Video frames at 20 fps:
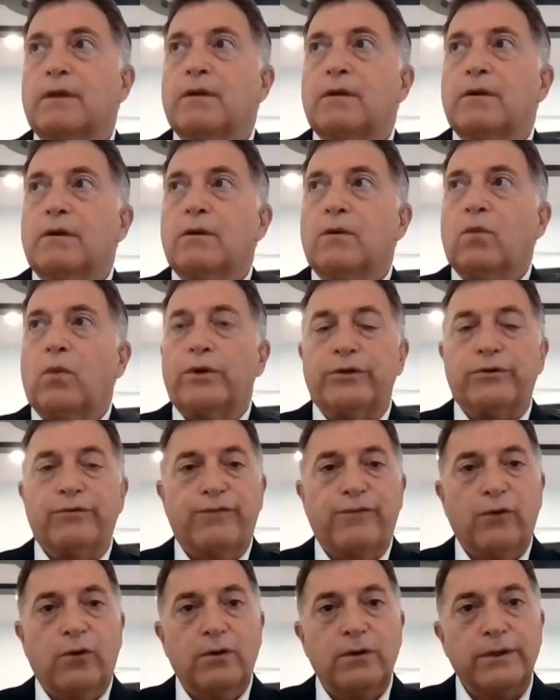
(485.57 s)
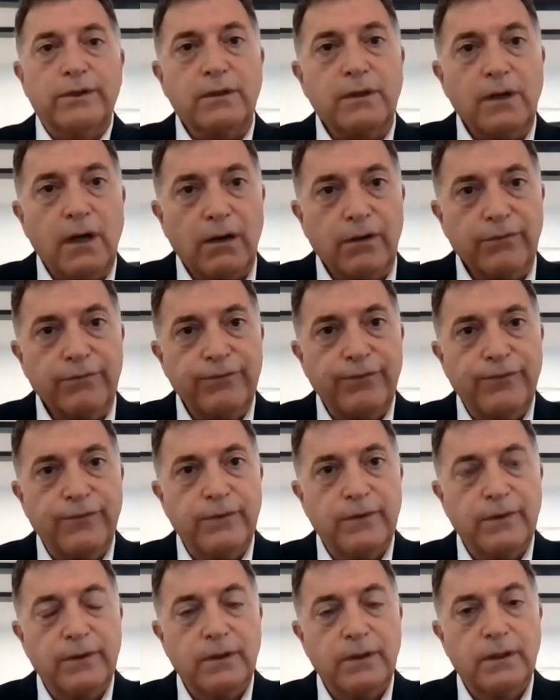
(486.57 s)
when you fall in love,
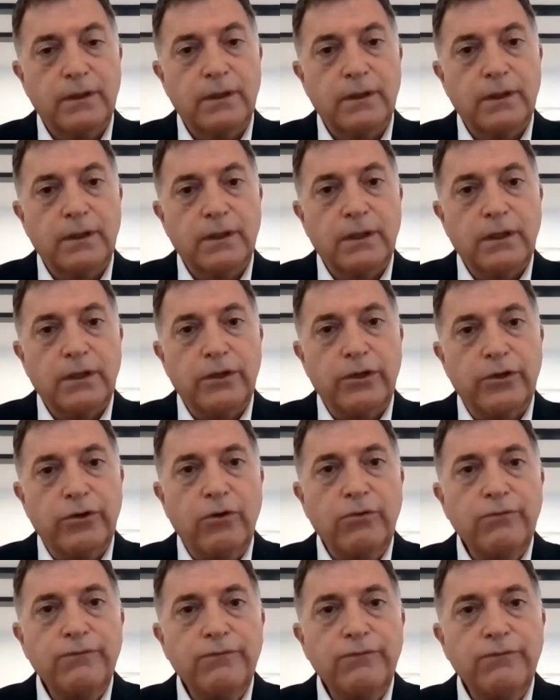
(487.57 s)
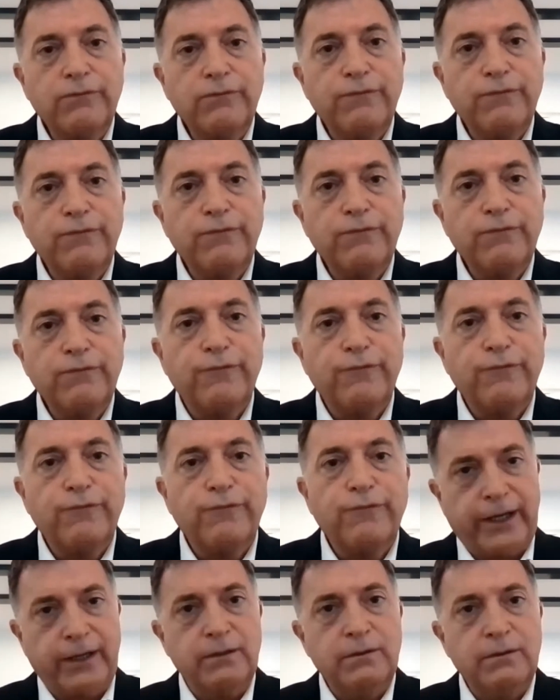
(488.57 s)
you don't fall in love
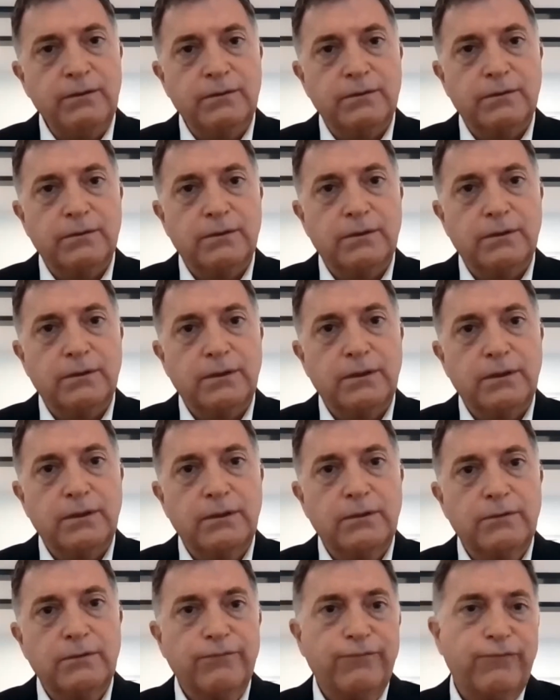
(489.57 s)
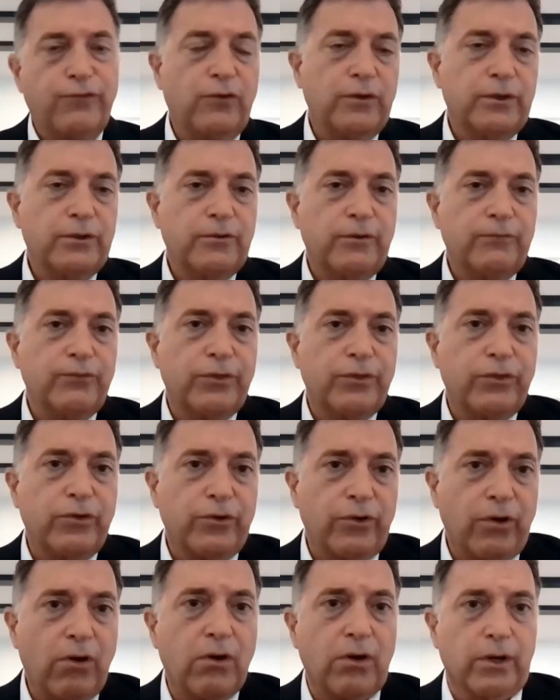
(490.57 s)
with your brain, you fall in love with
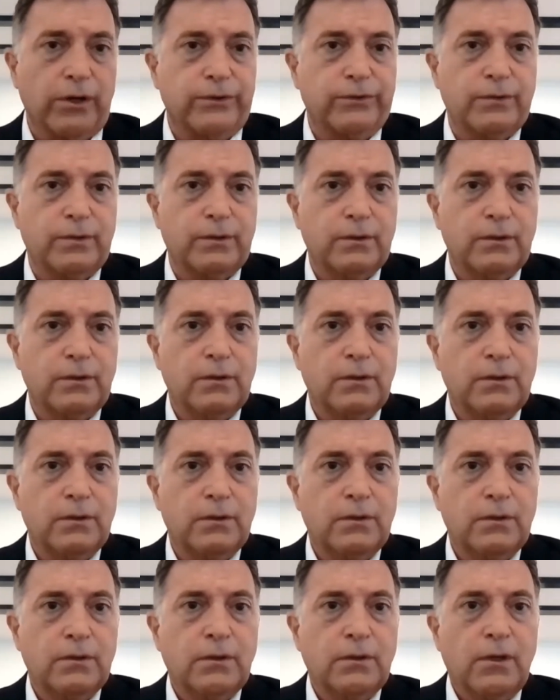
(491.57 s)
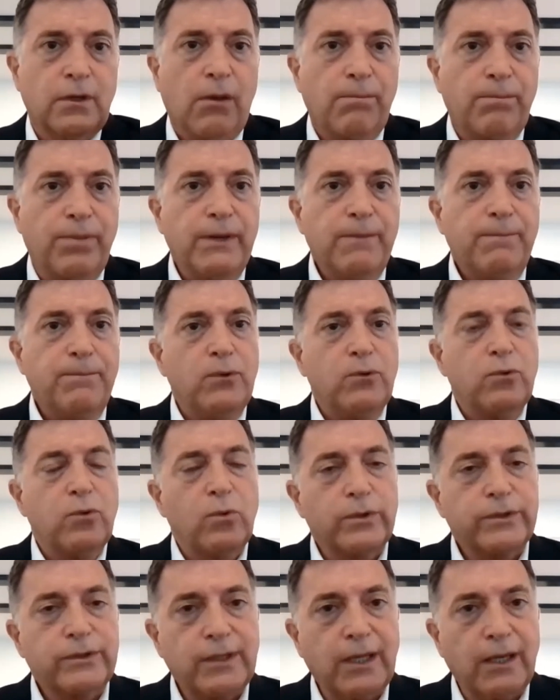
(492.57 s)
your heart. People
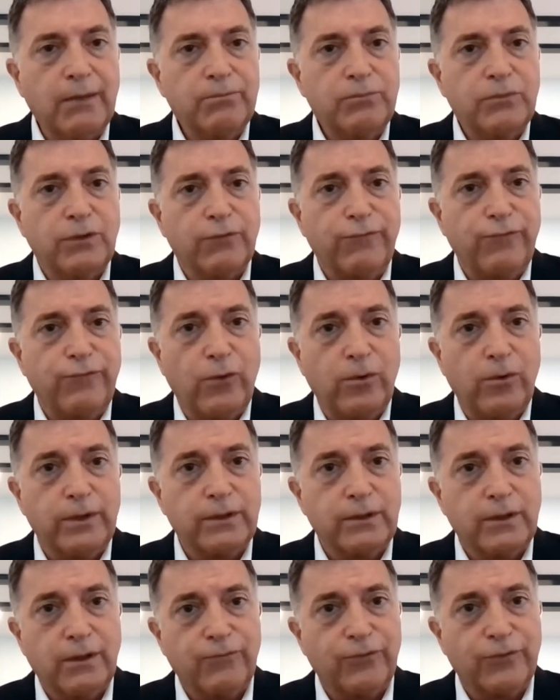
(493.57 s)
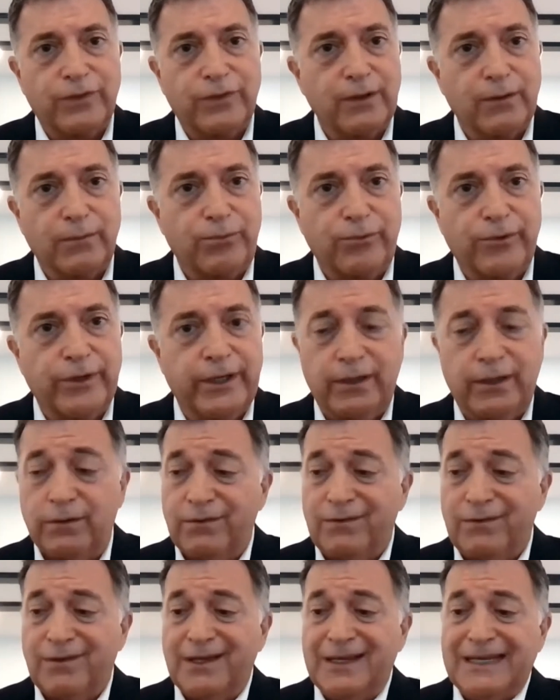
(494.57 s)
who attempt to fall in love with their
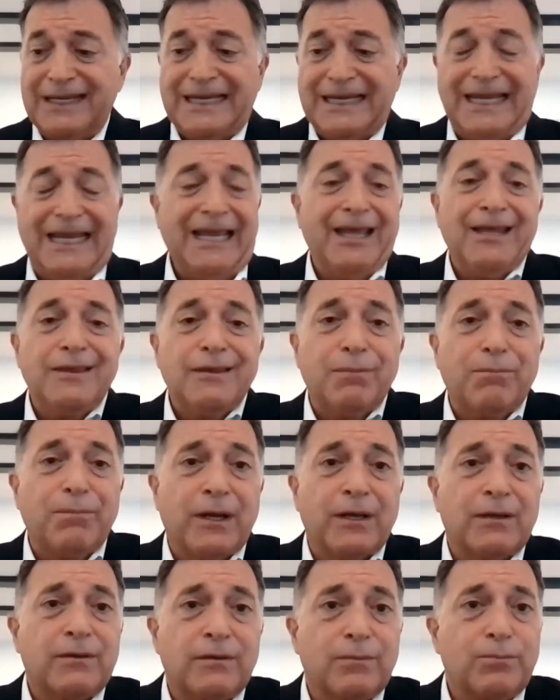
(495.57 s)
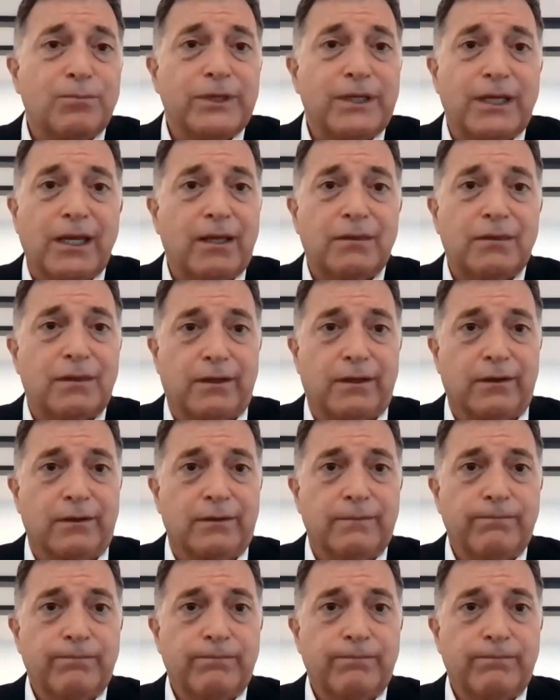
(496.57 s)
brains can't possibly get there,